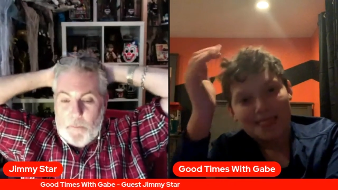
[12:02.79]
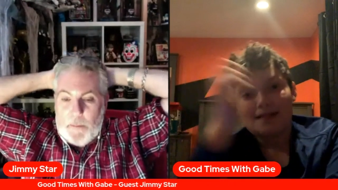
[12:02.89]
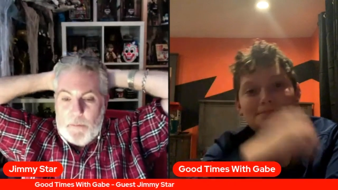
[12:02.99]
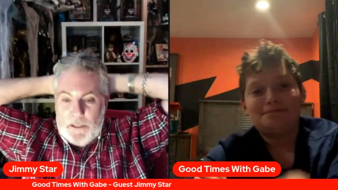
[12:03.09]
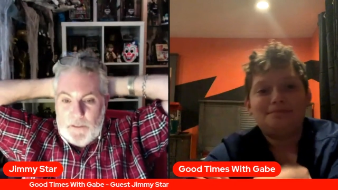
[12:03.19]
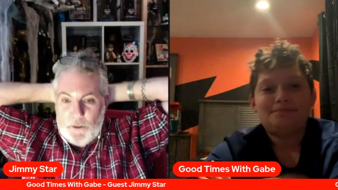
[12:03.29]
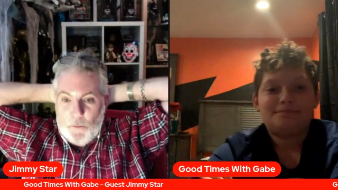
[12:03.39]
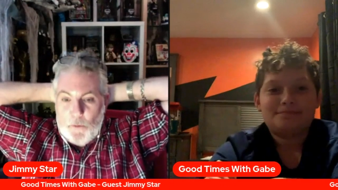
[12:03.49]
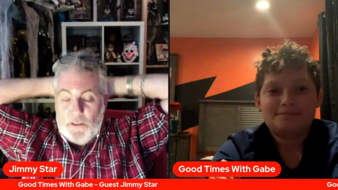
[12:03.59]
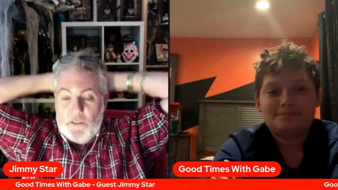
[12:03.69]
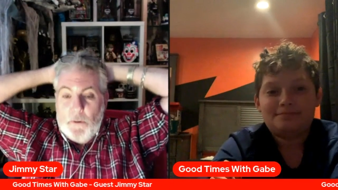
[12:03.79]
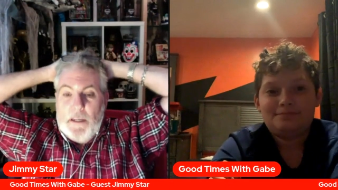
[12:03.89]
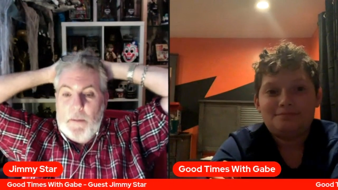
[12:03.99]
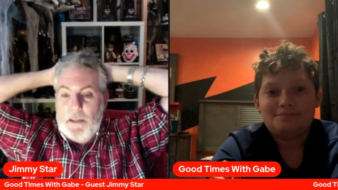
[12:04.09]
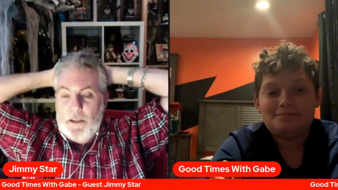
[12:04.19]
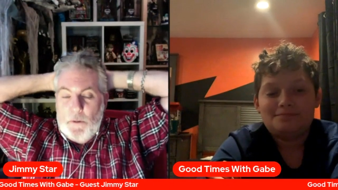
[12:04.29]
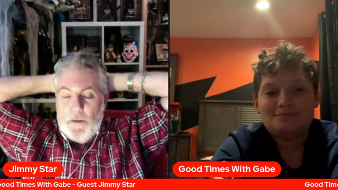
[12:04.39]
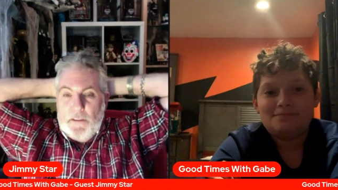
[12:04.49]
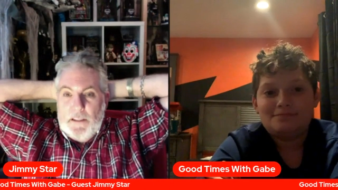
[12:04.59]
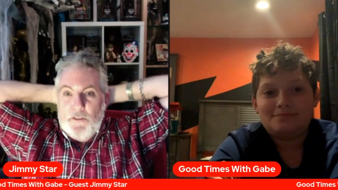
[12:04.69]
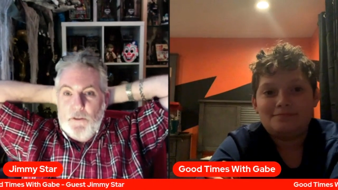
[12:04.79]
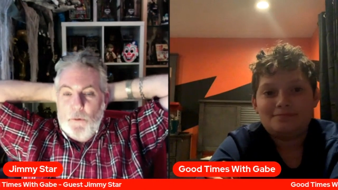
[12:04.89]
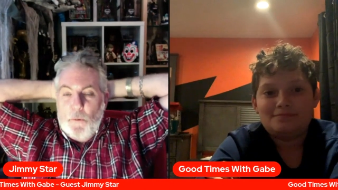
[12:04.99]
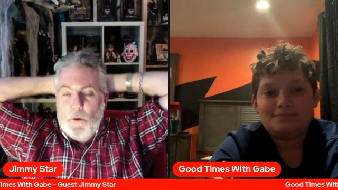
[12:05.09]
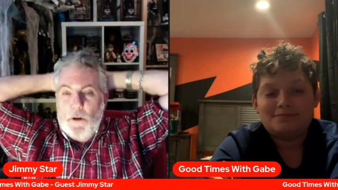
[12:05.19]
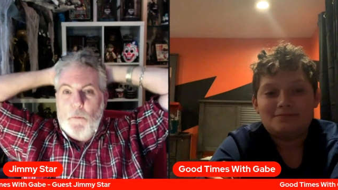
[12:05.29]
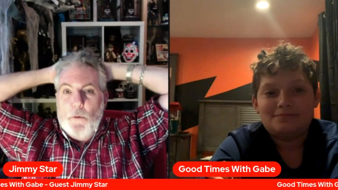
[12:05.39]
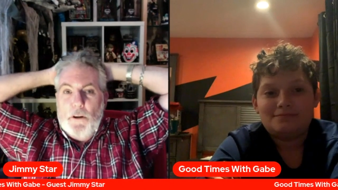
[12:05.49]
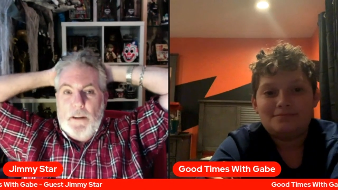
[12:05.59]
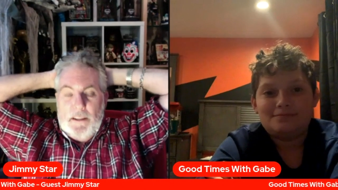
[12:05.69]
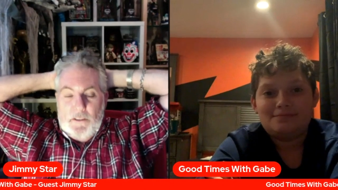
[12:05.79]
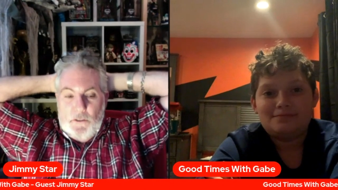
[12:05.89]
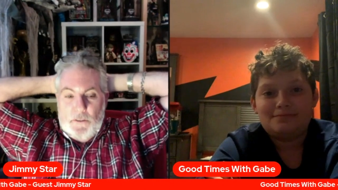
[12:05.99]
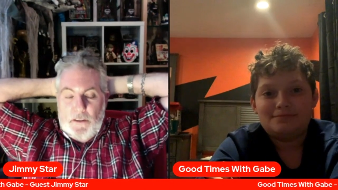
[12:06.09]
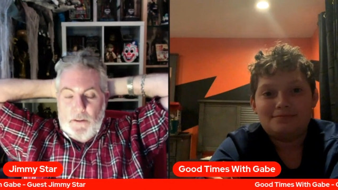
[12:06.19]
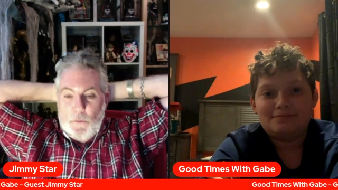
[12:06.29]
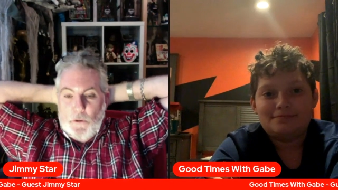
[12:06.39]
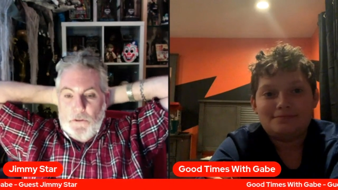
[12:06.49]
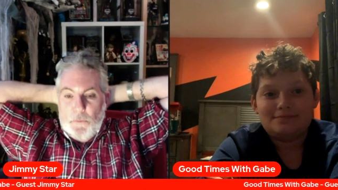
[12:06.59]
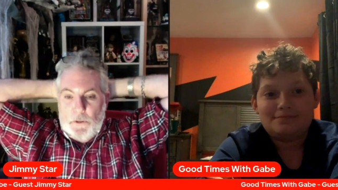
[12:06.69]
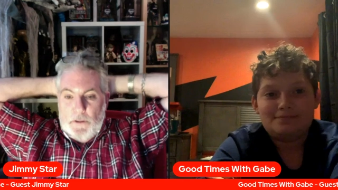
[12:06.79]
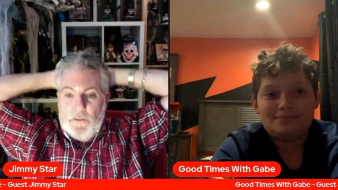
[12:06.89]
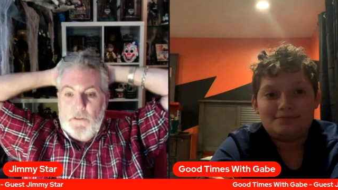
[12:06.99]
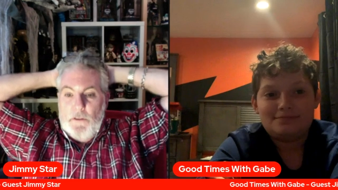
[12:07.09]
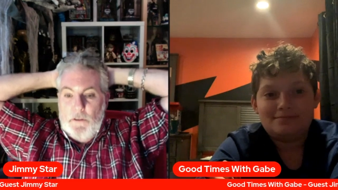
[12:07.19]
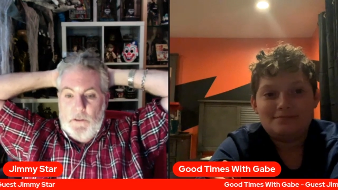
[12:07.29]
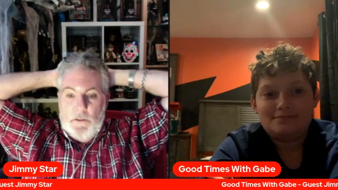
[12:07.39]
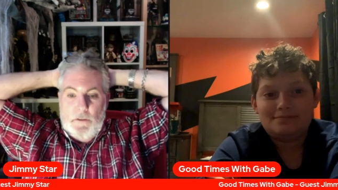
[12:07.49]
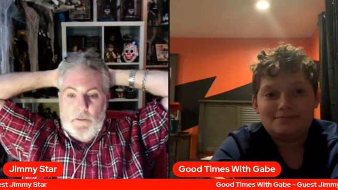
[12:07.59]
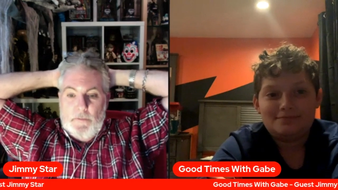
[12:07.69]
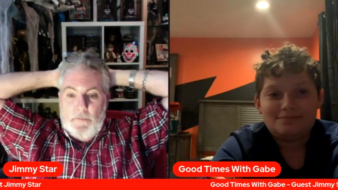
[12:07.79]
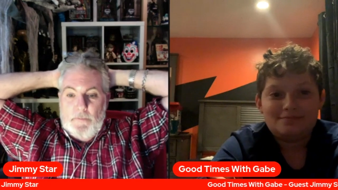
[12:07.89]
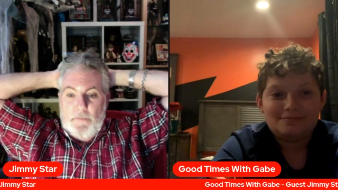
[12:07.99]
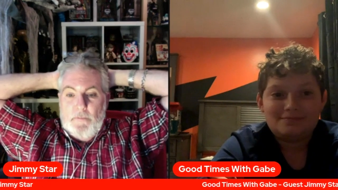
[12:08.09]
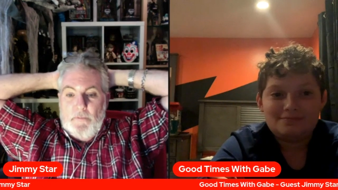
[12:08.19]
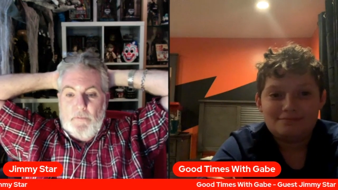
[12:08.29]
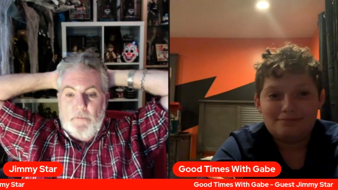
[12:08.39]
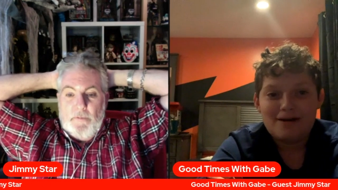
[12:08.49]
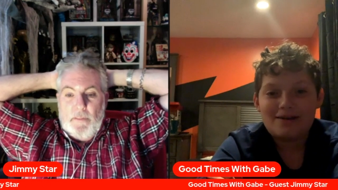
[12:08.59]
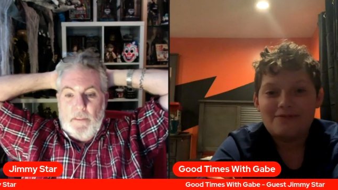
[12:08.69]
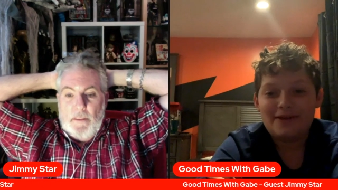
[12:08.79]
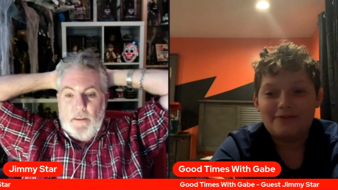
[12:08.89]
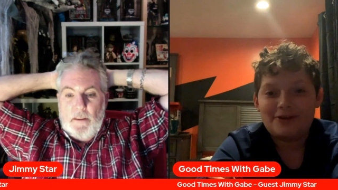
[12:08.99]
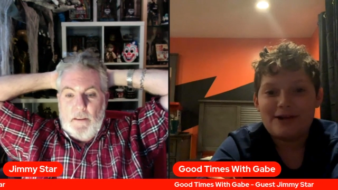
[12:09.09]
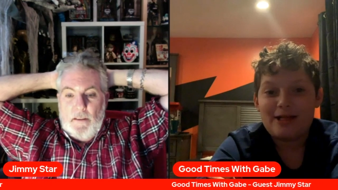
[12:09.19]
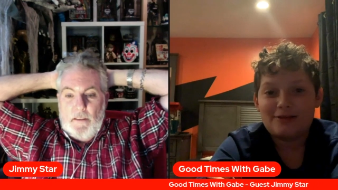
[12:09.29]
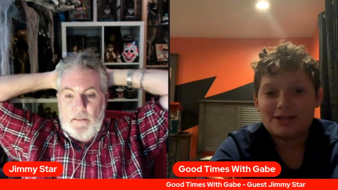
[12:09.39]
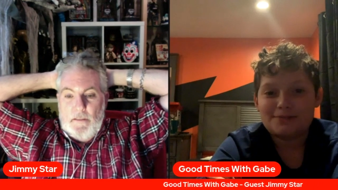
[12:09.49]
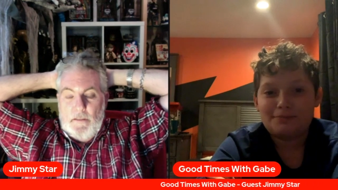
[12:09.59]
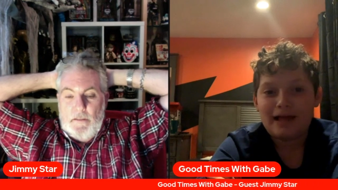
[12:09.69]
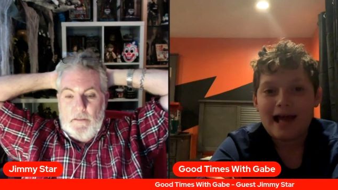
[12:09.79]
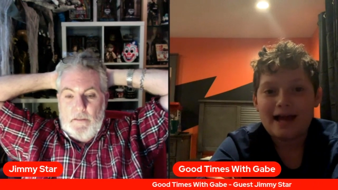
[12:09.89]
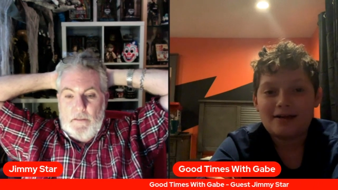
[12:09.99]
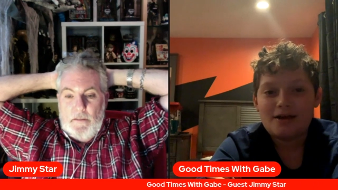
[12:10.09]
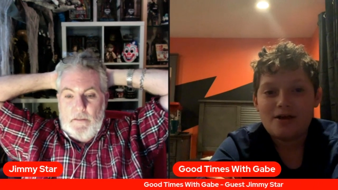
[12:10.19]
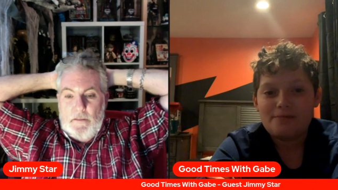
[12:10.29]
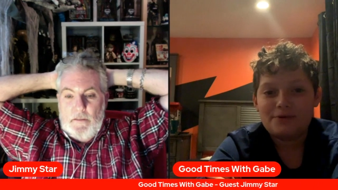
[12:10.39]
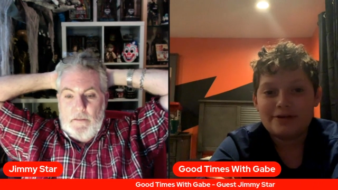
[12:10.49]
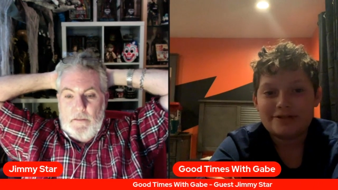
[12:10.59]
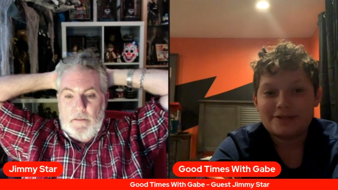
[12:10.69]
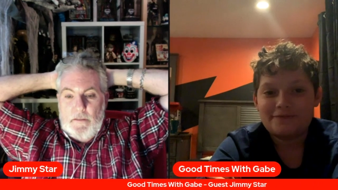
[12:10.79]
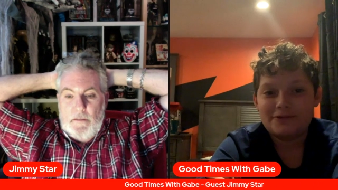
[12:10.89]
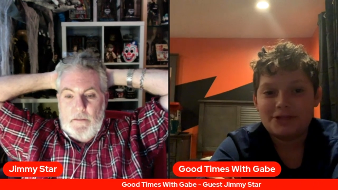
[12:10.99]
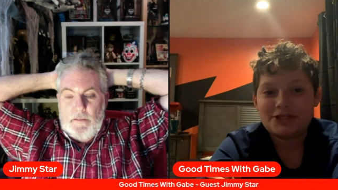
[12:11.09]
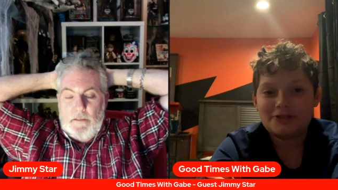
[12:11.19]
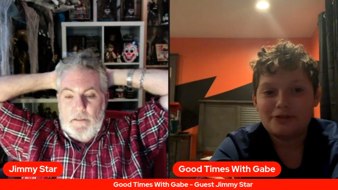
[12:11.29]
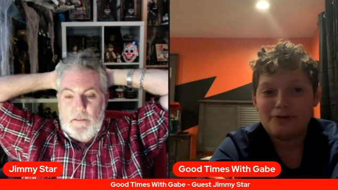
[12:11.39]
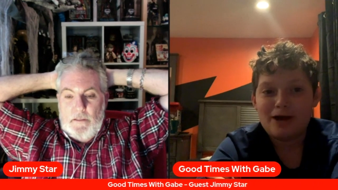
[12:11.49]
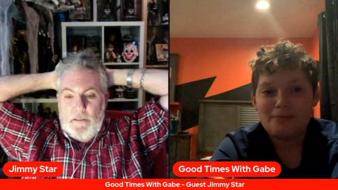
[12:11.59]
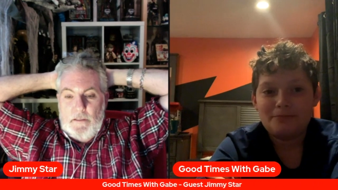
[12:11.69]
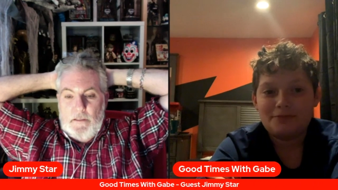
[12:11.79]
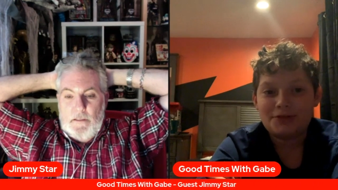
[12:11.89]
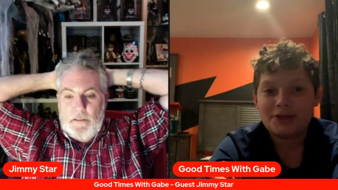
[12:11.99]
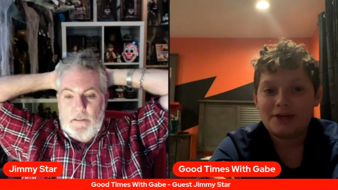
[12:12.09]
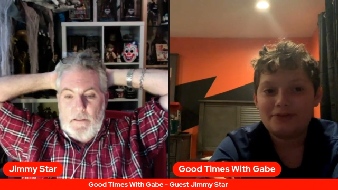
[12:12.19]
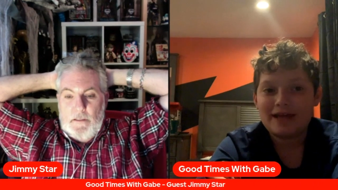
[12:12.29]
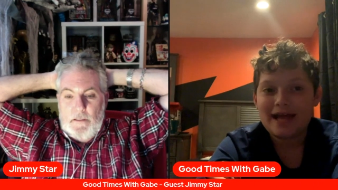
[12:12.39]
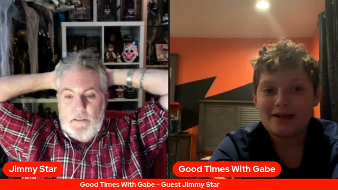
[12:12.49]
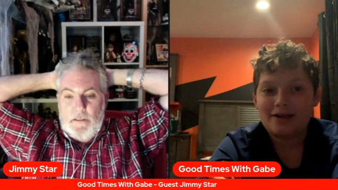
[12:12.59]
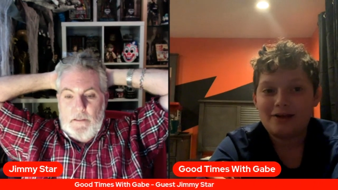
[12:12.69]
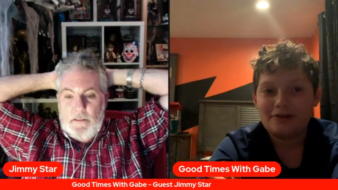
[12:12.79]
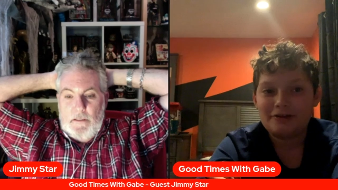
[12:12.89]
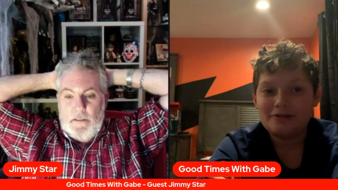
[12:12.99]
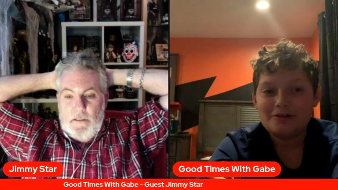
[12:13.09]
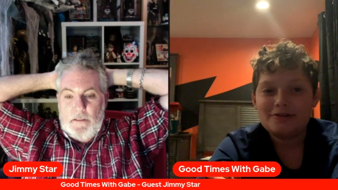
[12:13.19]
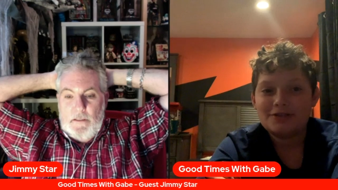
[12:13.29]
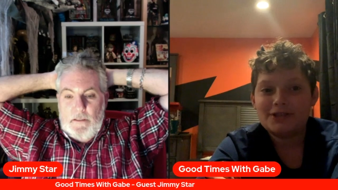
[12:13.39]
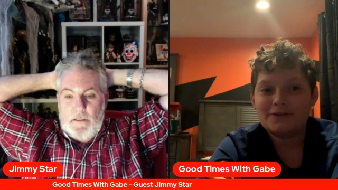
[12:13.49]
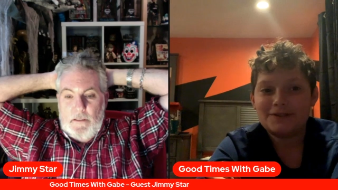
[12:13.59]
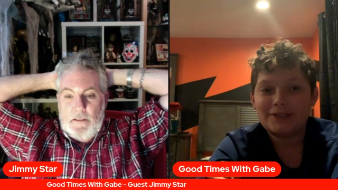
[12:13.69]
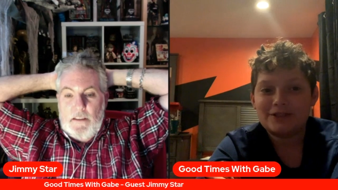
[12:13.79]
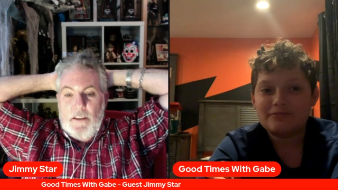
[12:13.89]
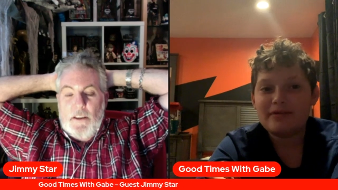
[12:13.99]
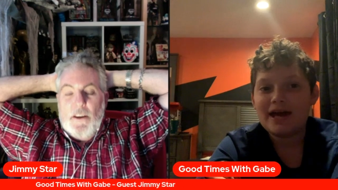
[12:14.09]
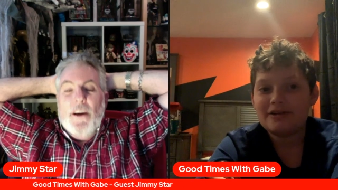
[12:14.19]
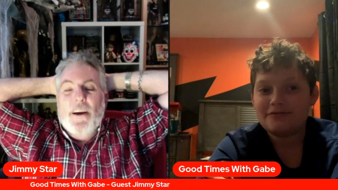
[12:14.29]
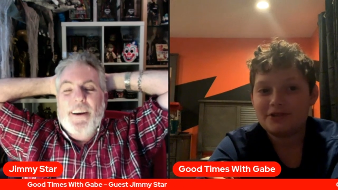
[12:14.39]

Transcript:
Speaker 1: people give you one, so anybody who ever gives you a one word answer, they're the worst ones.
Speaker 2: My favorite color is black because if you screw up, get that color. So it doesn't matter if